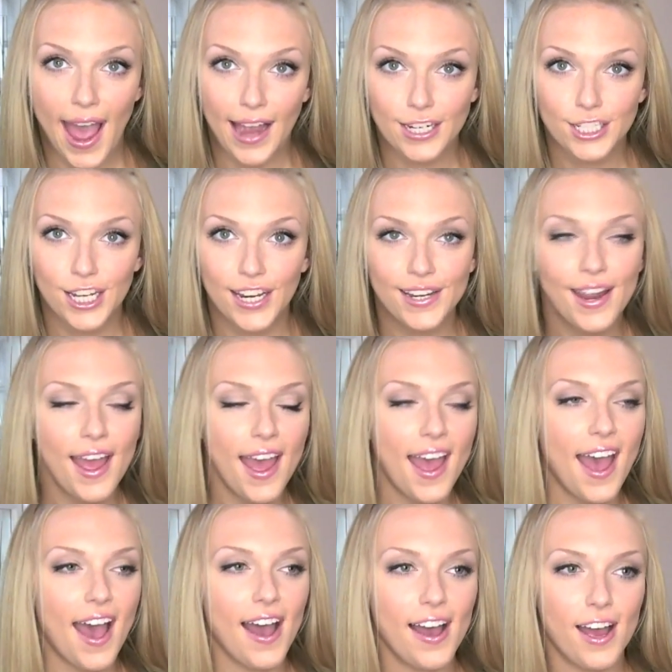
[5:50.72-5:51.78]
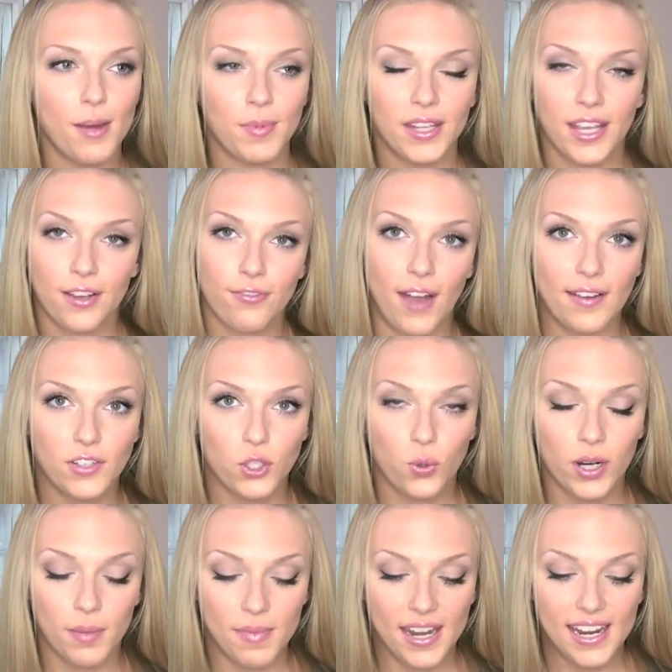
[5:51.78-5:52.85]
action um, in like 5 to
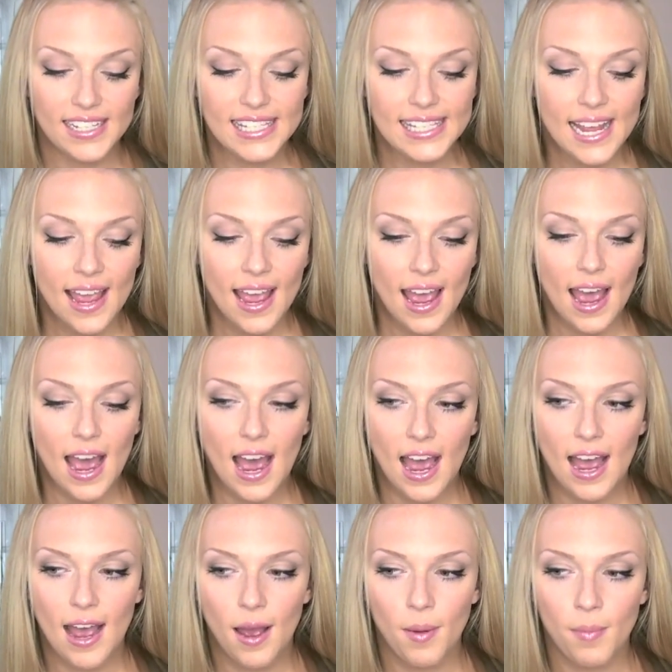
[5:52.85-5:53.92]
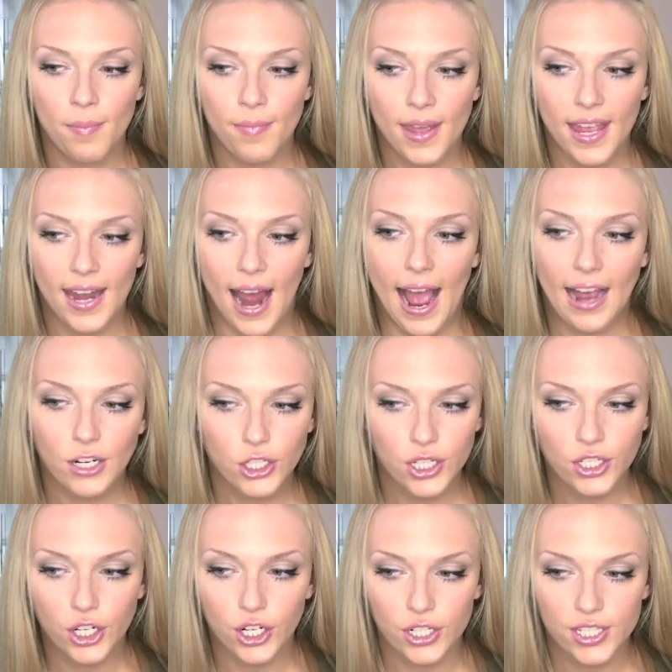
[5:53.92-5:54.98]
20 minutes, um, it
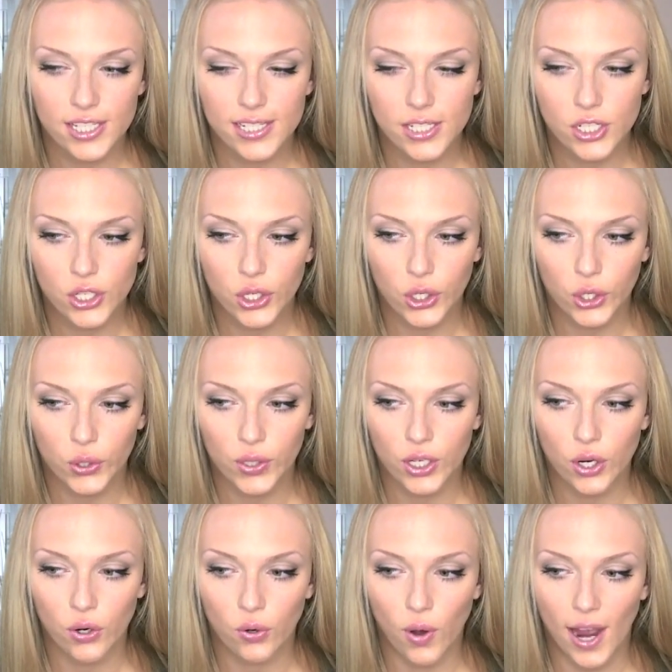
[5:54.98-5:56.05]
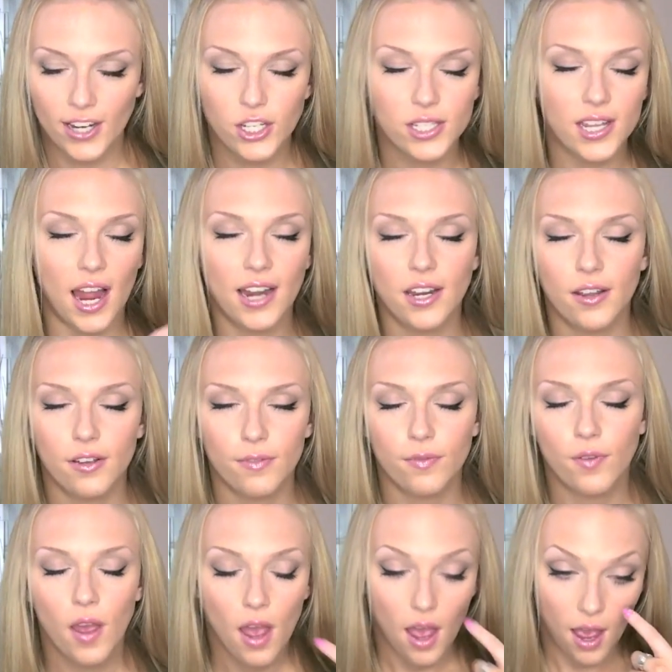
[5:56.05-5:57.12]
actually turns into, you know, I just kind
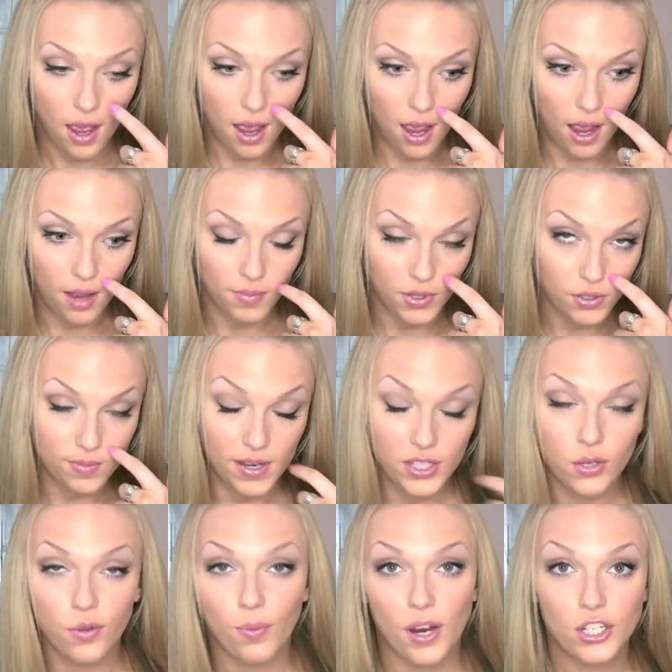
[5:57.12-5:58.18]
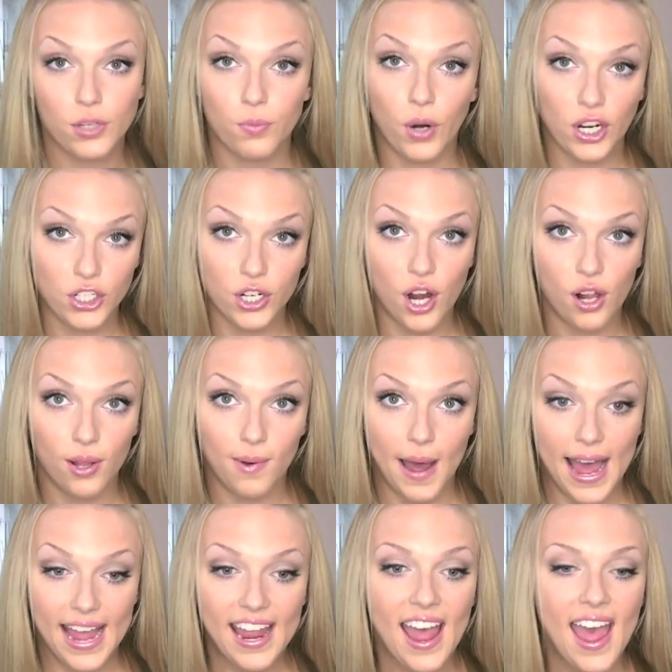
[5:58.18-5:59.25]
of um, use my toothbrush and brush it all
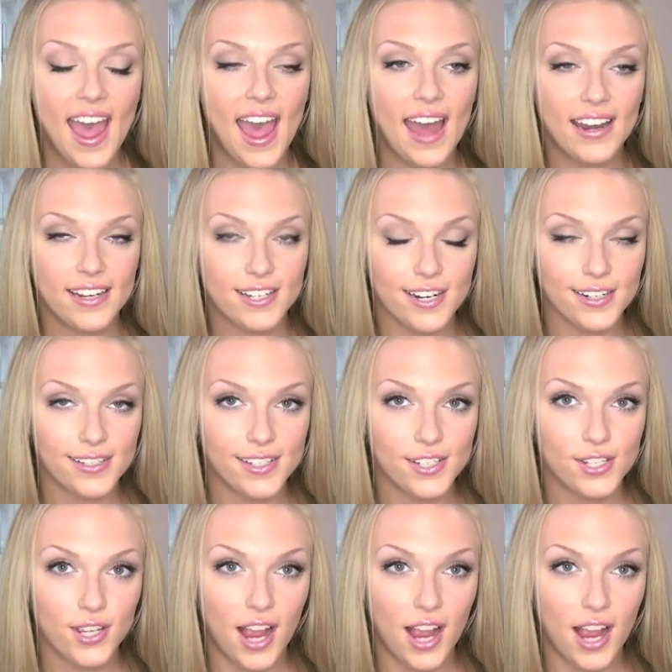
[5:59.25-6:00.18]
away and it turns